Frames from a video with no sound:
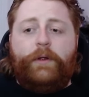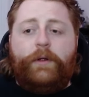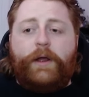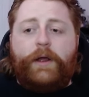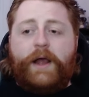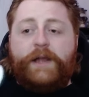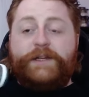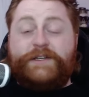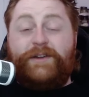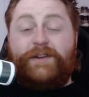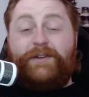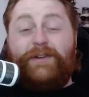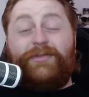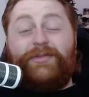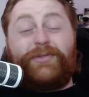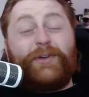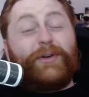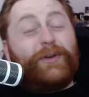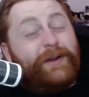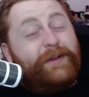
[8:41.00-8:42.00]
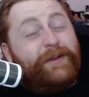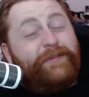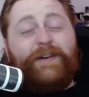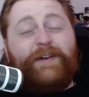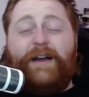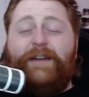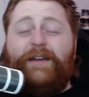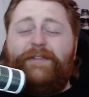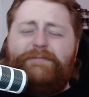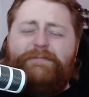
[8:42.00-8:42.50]
I saw it on
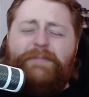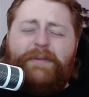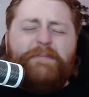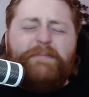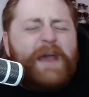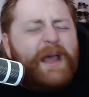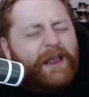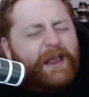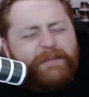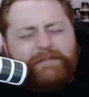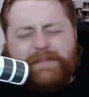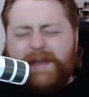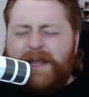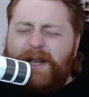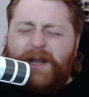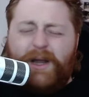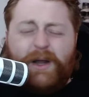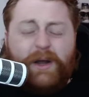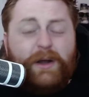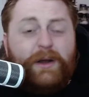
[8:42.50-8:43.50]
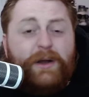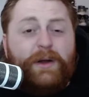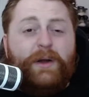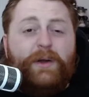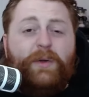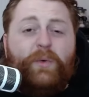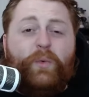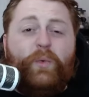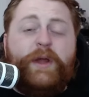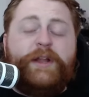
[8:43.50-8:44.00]
35mm,
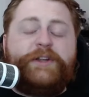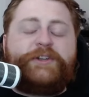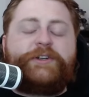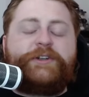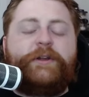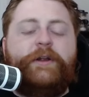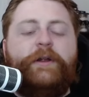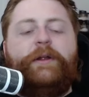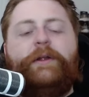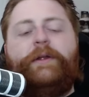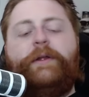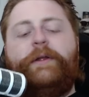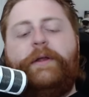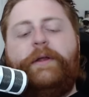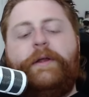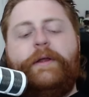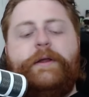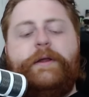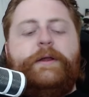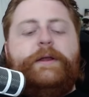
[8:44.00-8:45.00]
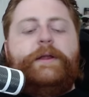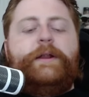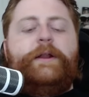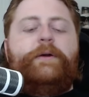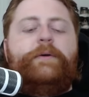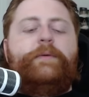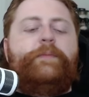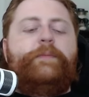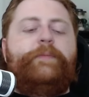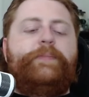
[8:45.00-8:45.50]
which, you
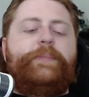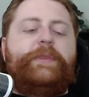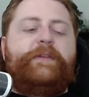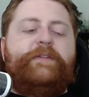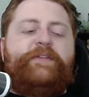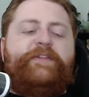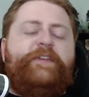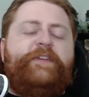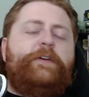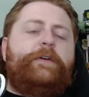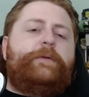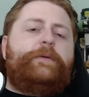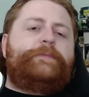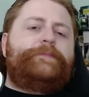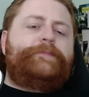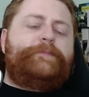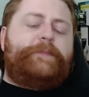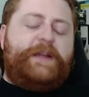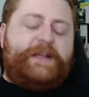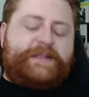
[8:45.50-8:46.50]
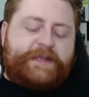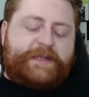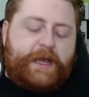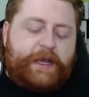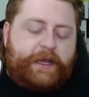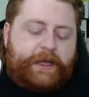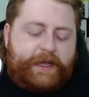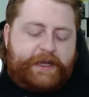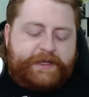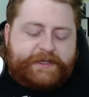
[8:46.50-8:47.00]
know, film, it's
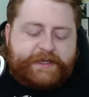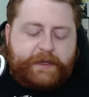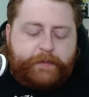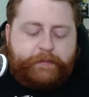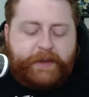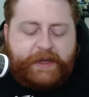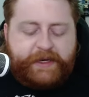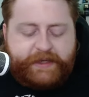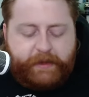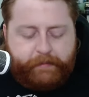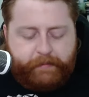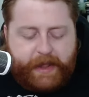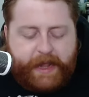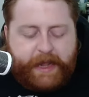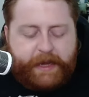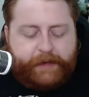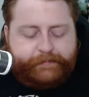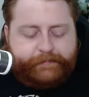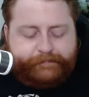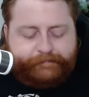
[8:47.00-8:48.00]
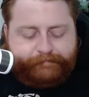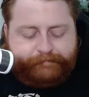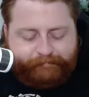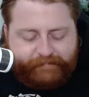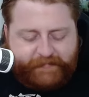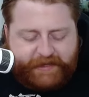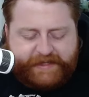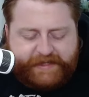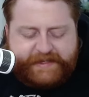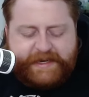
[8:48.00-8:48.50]
like, it's a big debate.
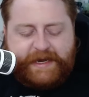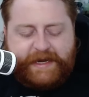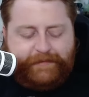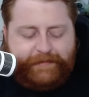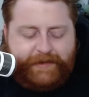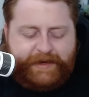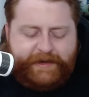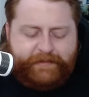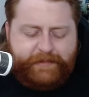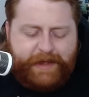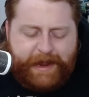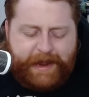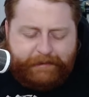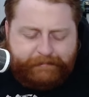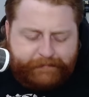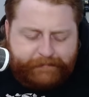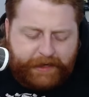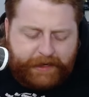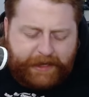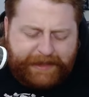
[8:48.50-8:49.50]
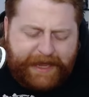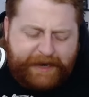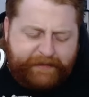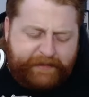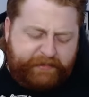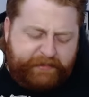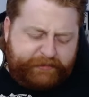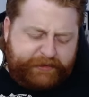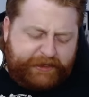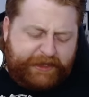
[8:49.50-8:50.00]
It's not a big debate. A lot of
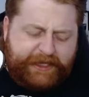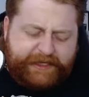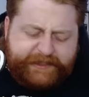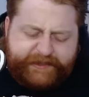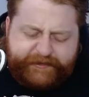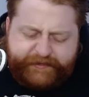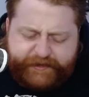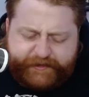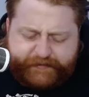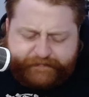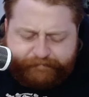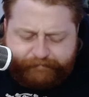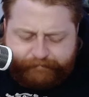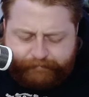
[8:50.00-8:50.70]
people glaze film